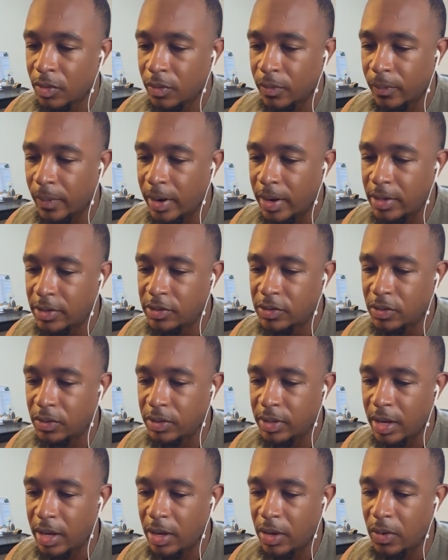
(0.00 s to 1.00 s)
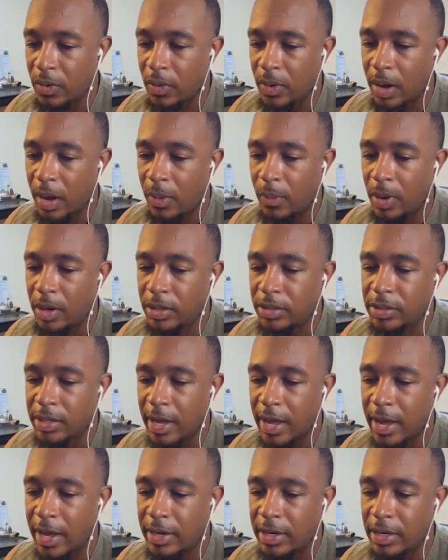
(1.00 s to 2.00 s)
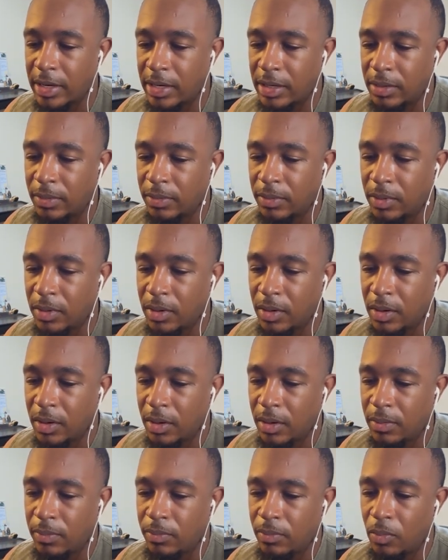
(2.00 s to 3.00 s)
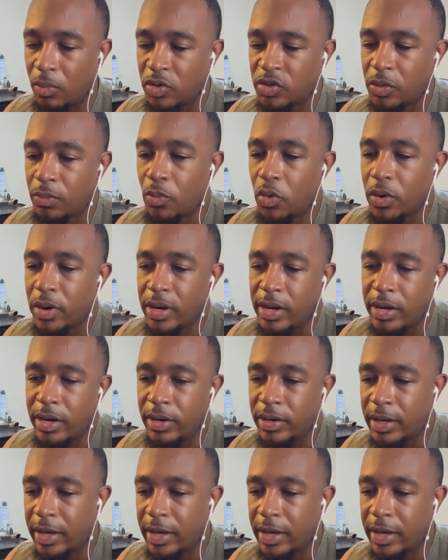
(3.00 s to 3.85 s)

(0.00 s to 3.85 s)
Right, so now I wanted to add in some more ear